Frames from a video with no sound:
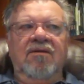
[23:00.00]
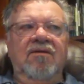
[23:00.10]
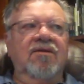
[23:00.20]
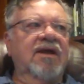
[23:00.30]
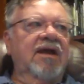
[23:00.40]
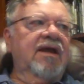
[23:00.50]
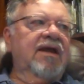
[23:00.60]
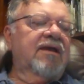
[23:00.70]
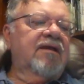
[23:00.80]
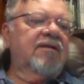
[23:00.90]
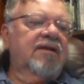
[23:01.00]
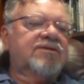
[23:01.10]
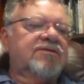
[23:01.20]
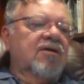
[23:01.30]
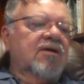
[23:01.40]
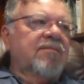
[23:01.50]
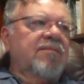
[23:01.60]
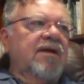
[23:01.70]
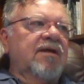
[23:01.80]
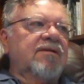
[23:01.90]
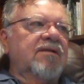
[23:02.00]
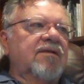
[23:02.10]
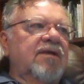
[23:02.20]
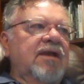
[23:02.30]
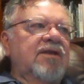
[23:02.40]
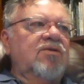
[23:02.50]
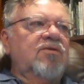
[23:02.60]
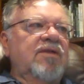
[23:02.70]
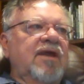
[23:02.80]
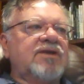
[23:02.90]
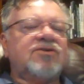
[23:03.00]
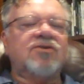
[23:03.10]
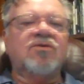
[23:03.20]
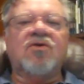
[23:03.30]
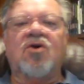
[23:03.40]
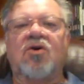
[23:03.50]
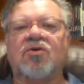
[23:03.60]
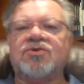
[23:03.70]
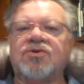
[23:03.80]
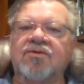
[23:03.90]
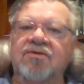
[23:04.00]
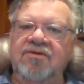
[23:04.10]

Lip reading: Okay, let's talk about a new national culture